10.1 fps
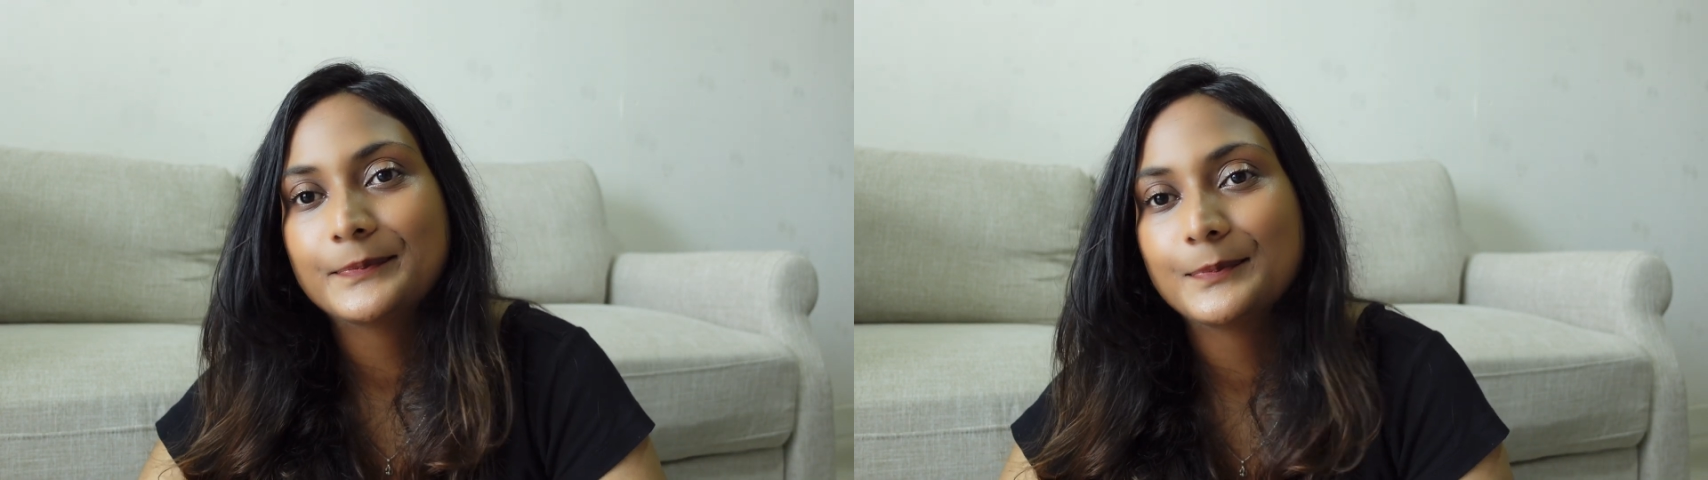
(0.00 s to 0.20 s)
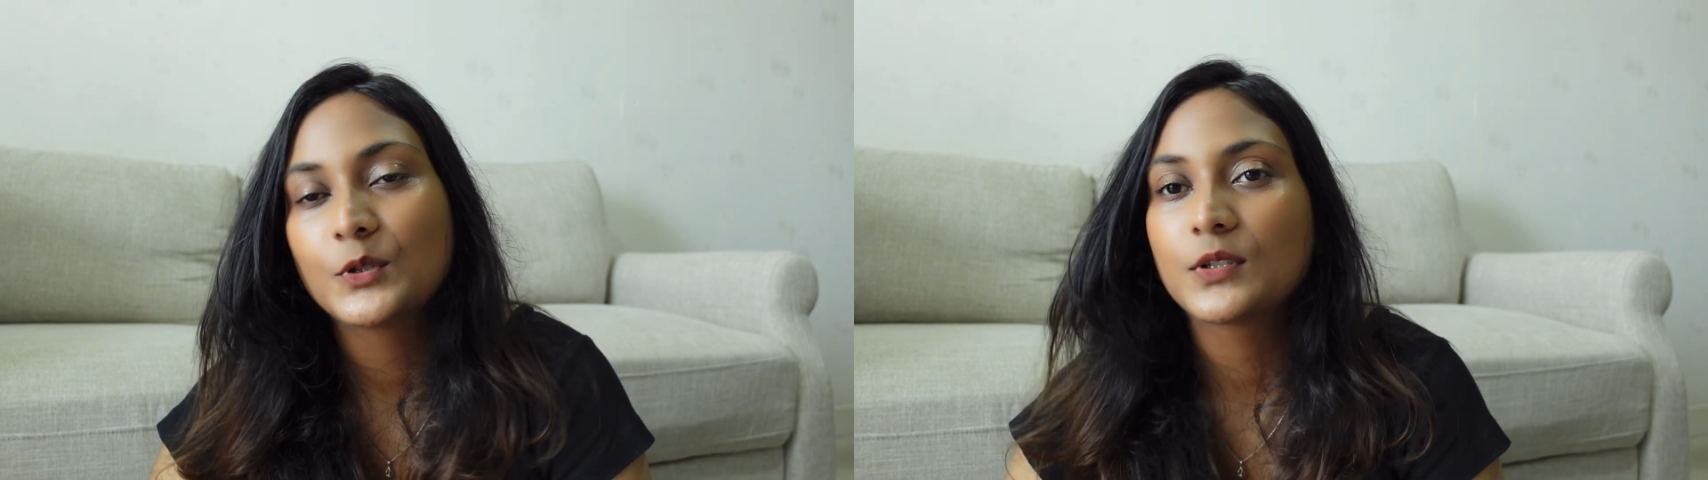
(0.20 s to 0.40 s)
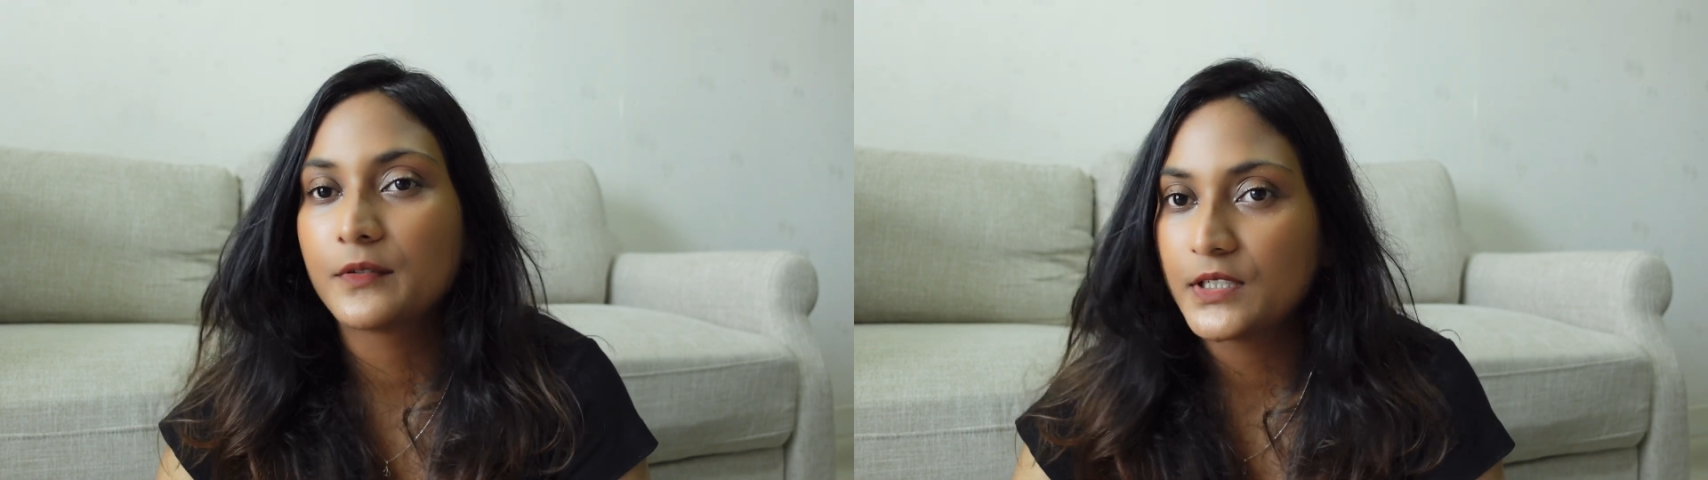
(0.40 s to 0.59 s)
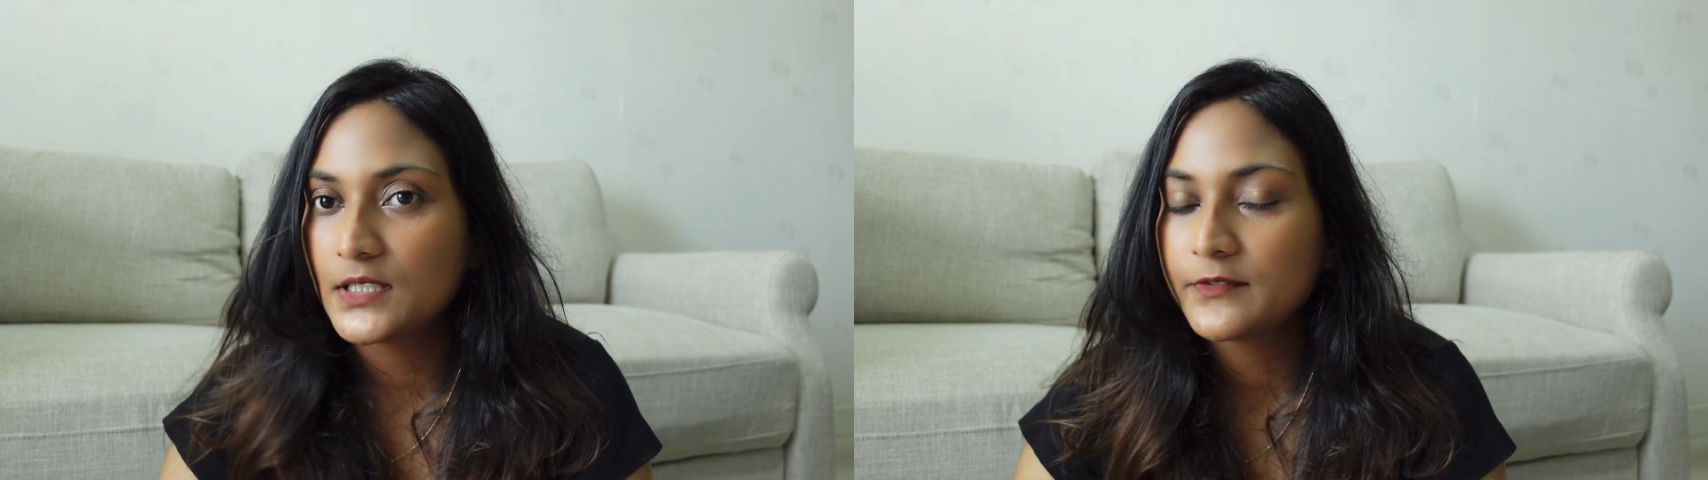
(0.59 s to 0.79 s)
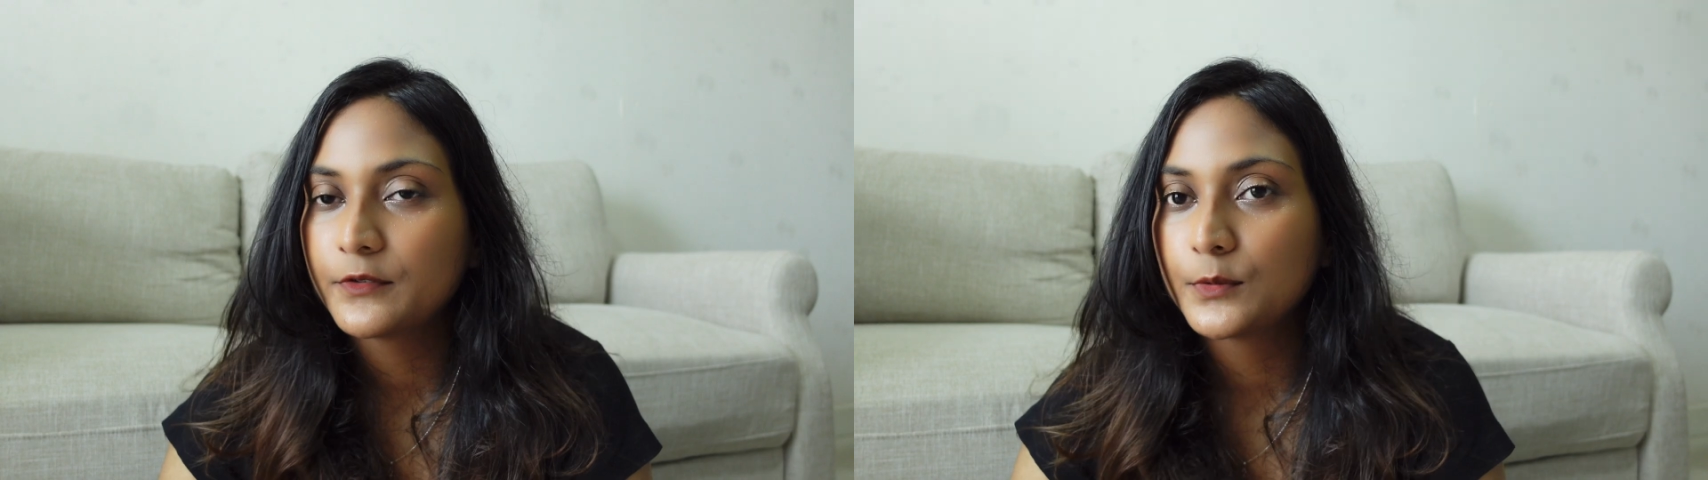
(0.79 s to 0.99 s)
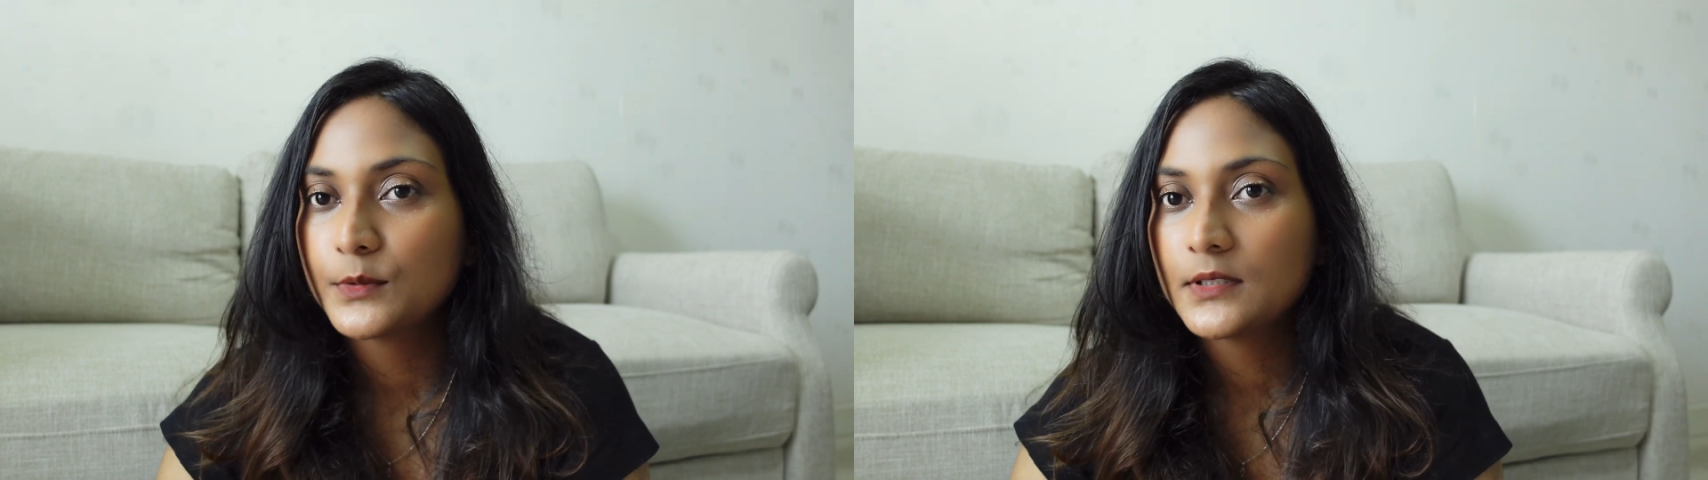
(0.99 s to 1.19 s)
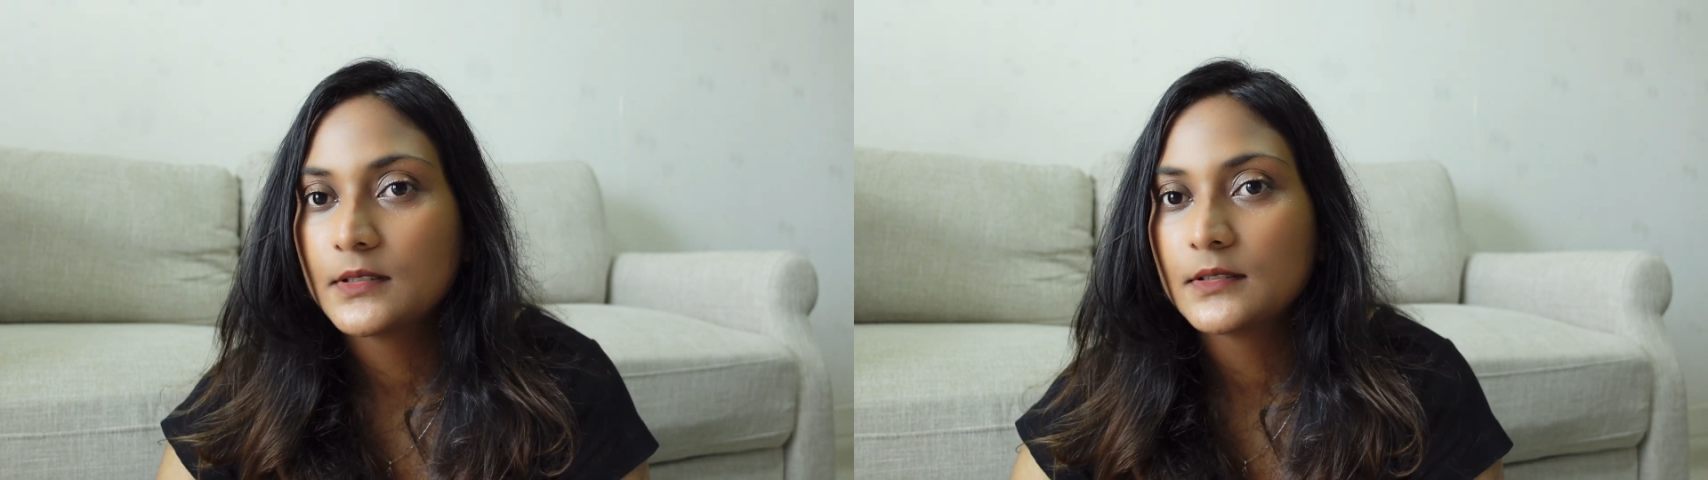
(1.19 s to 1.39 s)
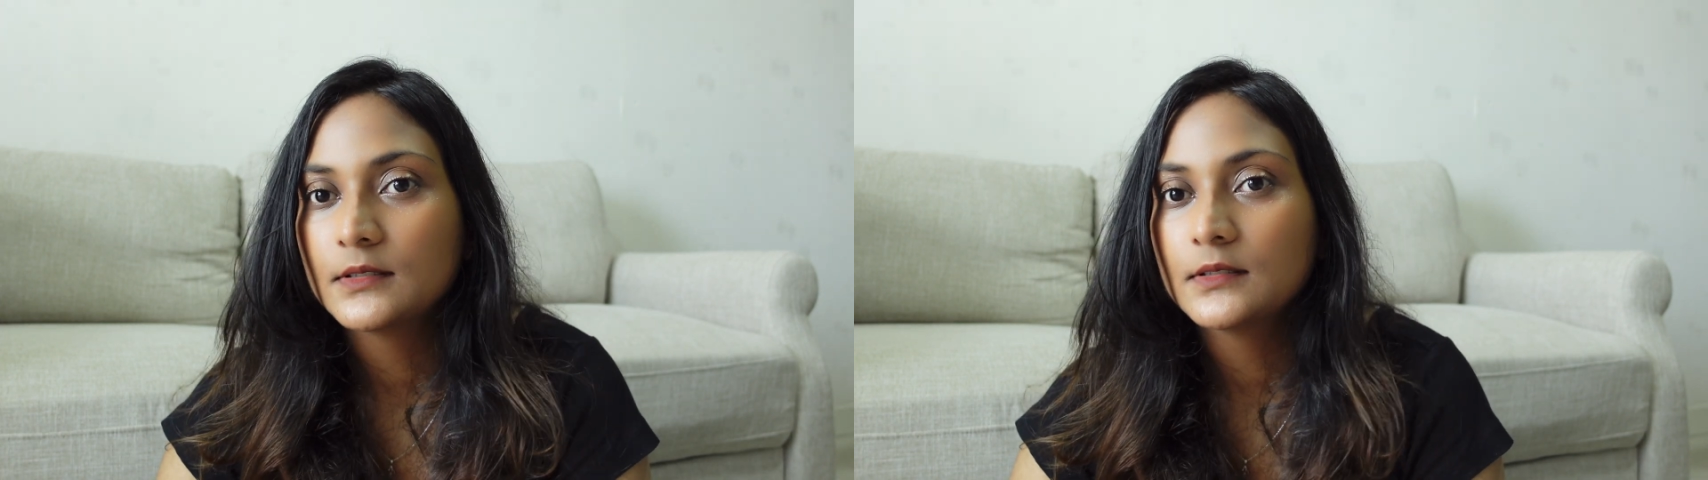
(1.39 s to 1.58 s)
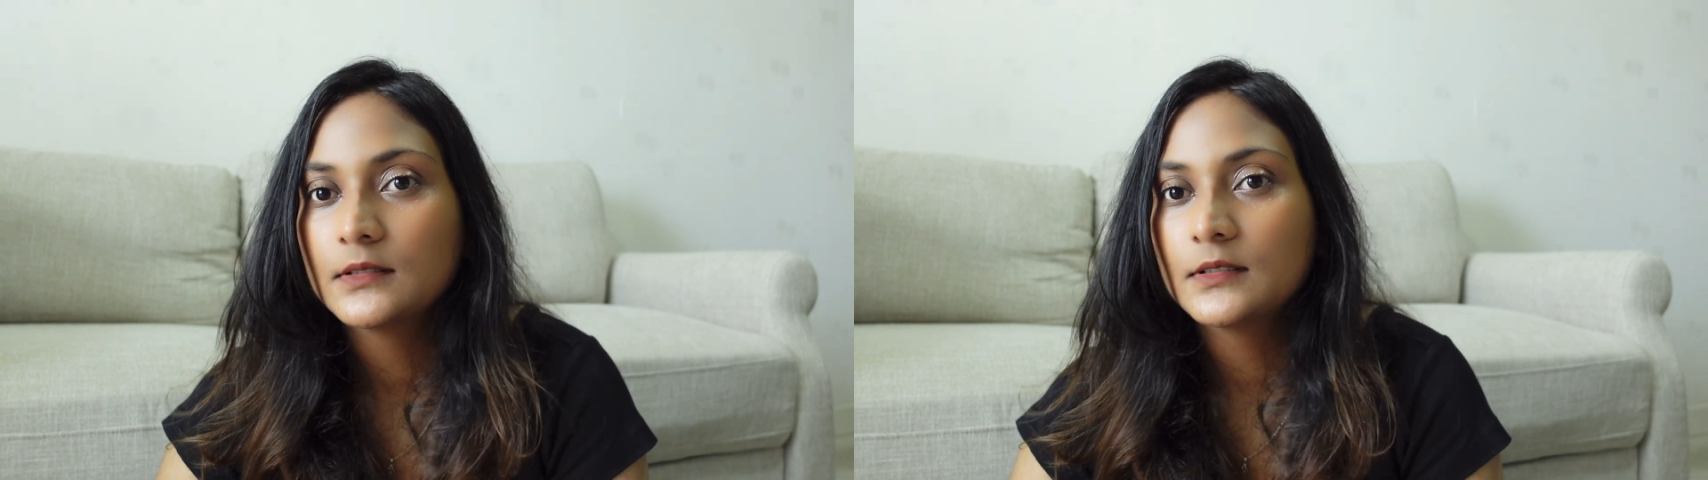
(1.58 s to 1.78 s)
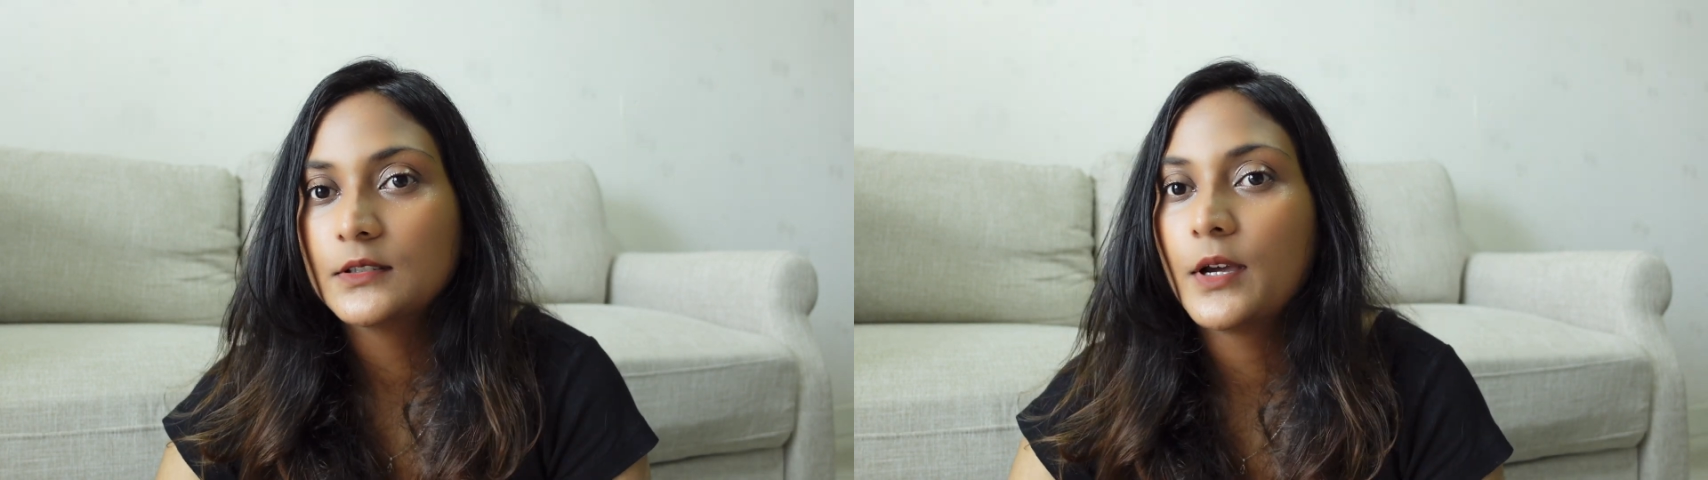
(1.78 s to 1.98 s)
most of it is food.
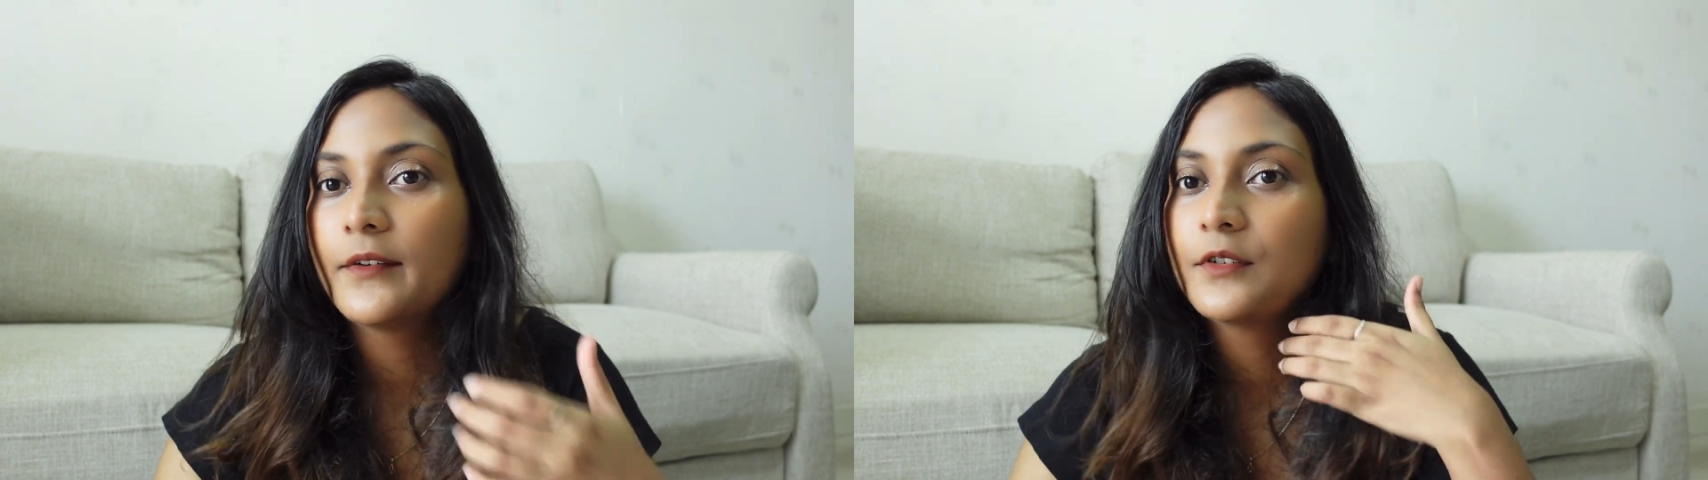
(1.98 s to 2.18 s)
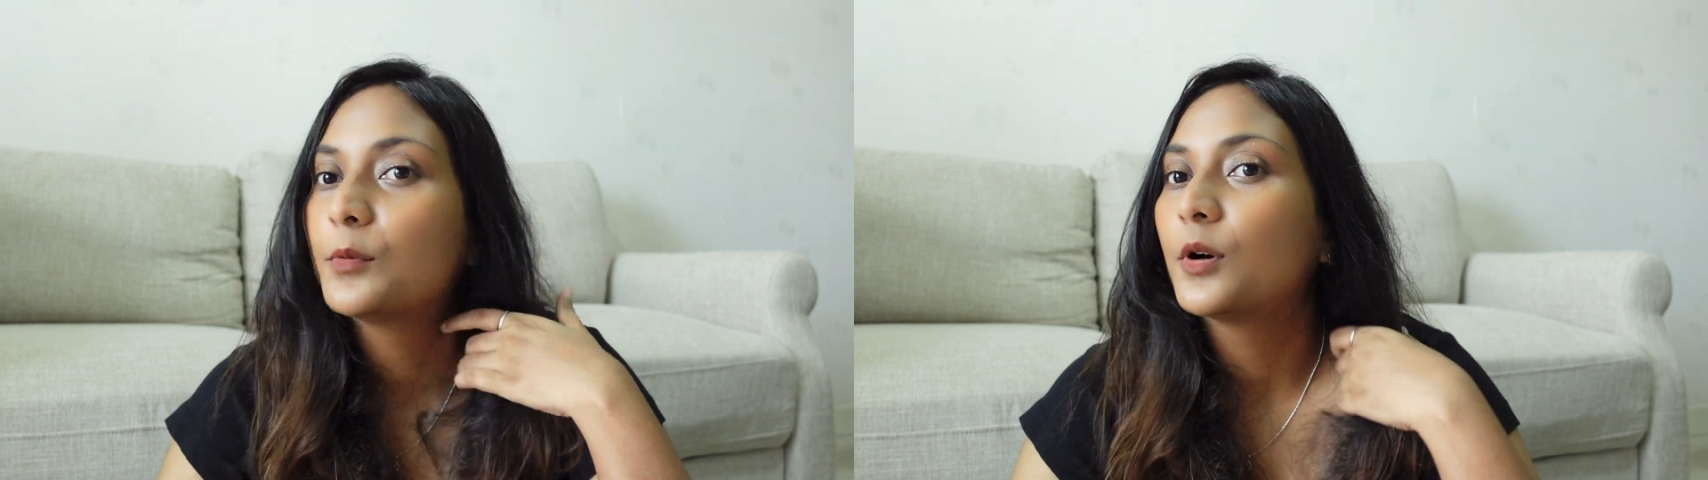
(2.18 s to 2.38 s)
You have to